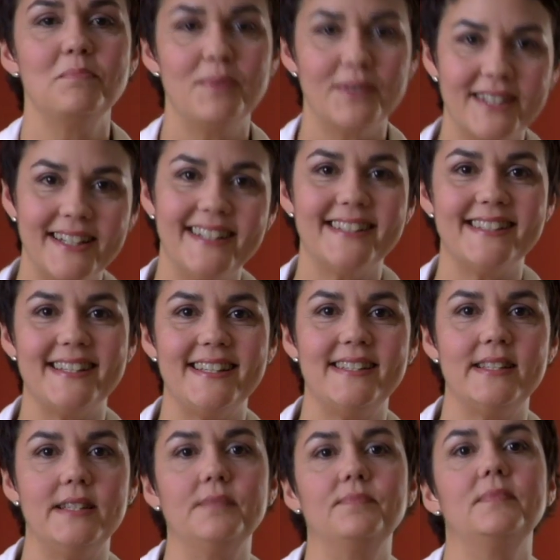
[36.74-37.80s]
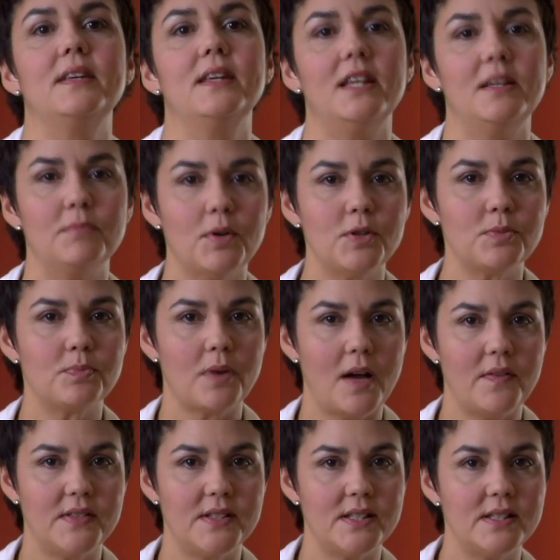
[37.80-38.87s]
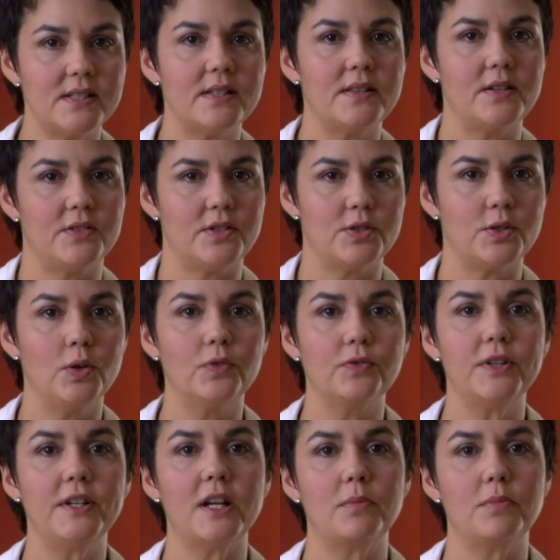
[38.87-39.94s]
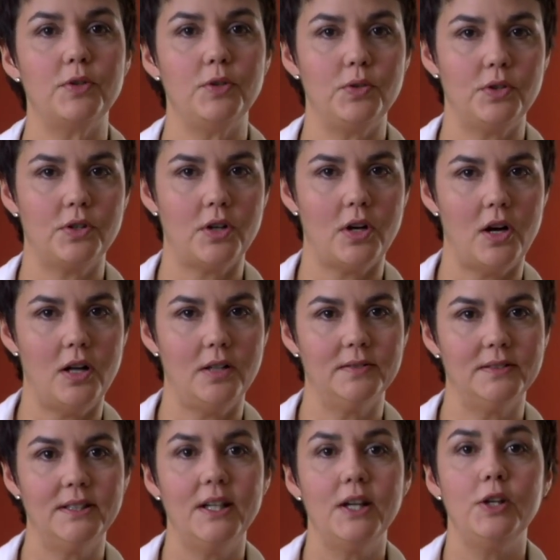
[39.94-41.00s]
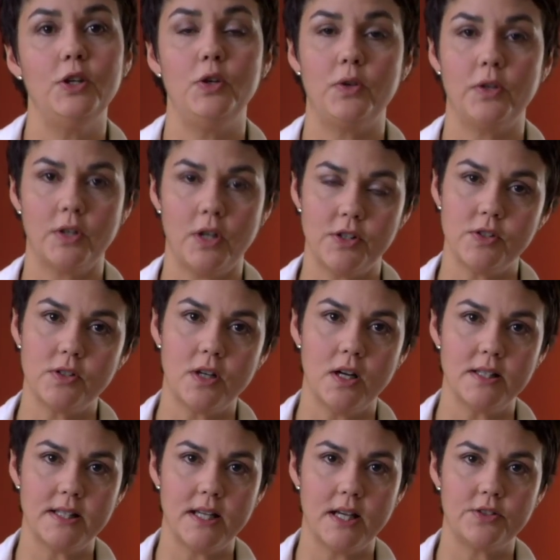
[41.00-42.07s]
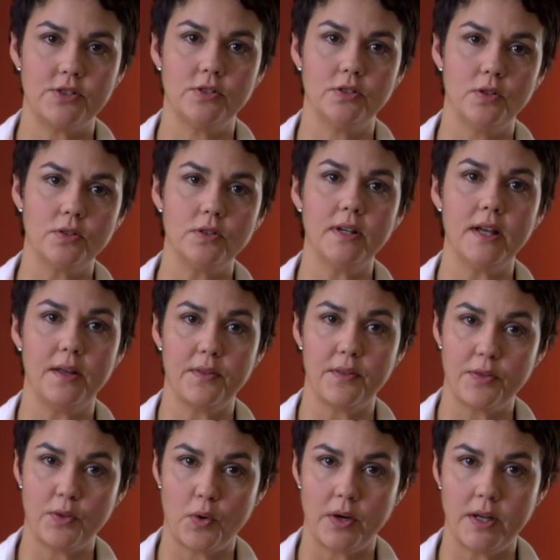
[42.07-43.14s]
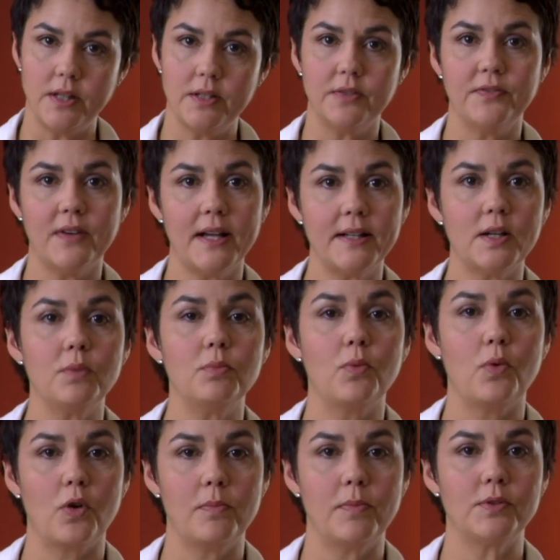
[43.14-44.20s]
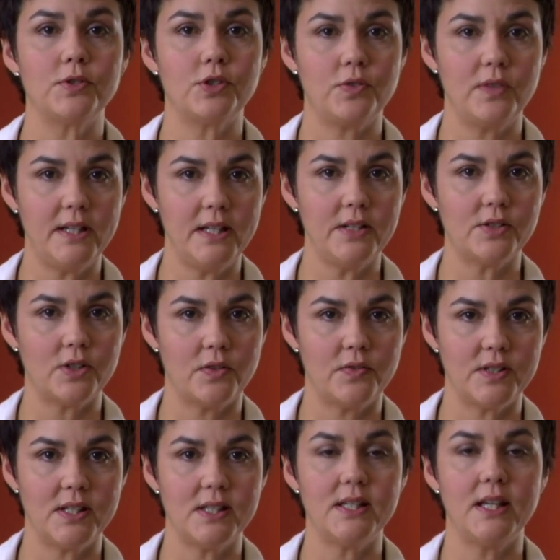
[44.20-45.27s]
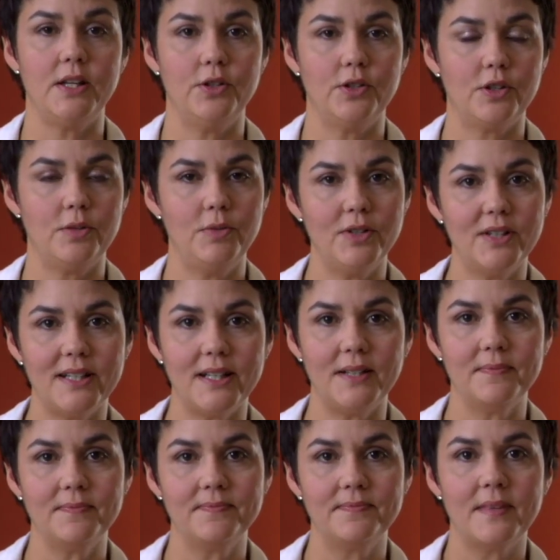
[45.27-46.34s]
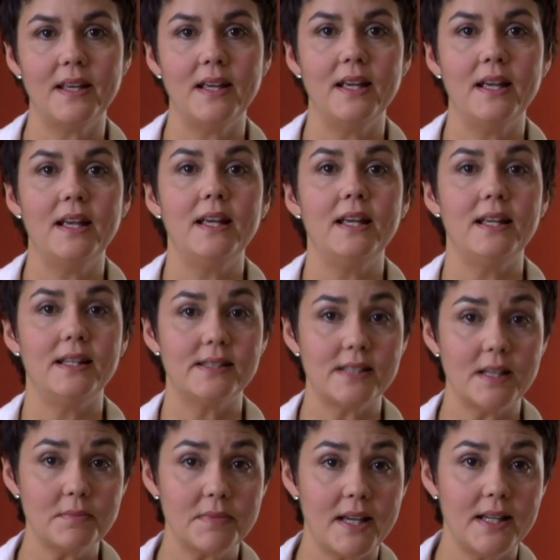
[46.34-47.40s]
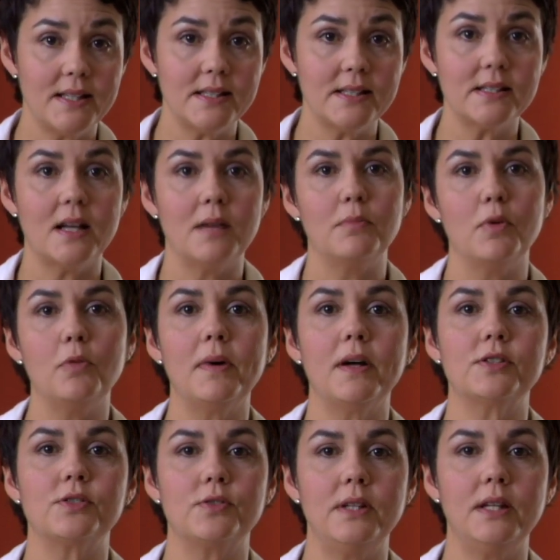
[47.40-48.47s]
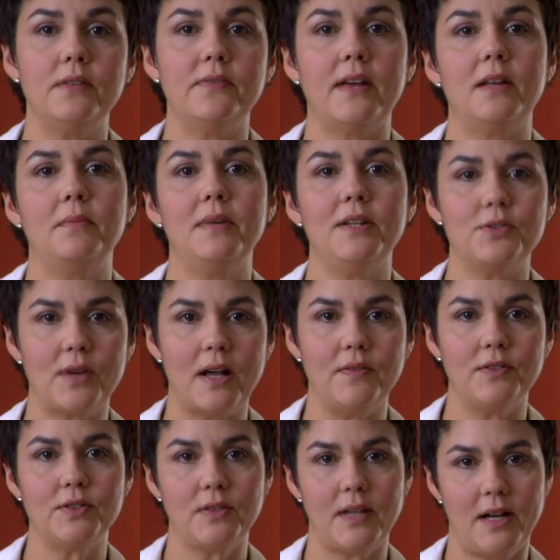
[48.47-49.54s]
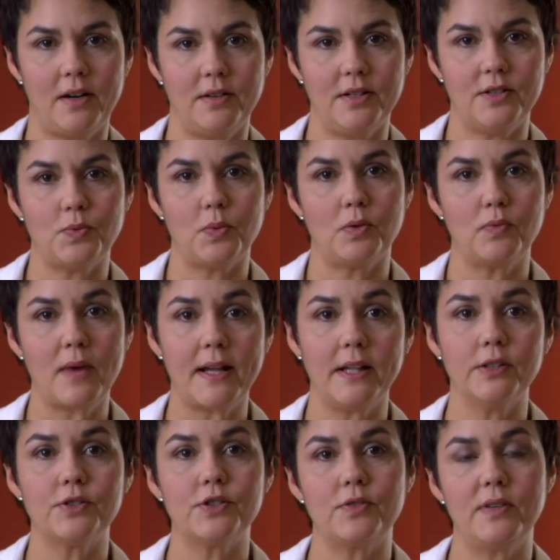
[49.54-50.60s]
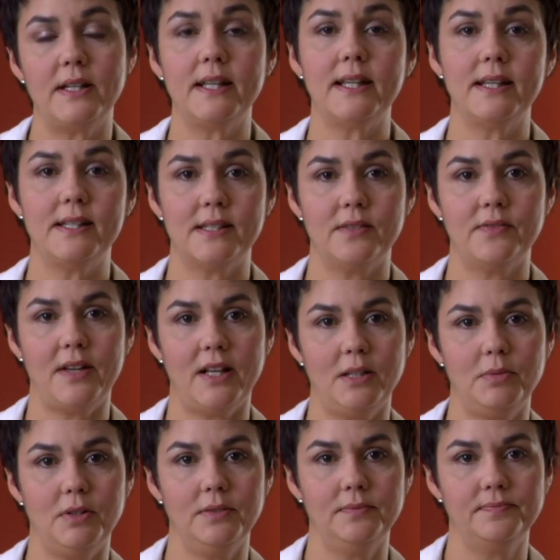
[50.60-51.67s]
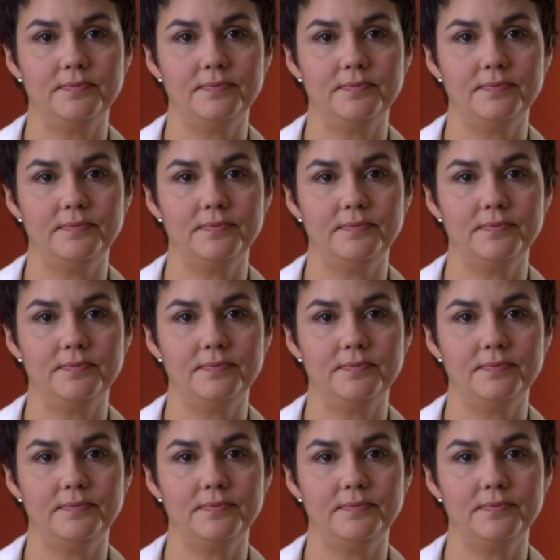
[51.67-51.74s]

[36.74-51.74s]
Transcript: Booking is easy. In most provinces, there's a toll-free number you can call. You can also contact your local health authority to find out more about screening services in your community. In some cases, a mobile screening van may travel to areas where regular screening isn't available.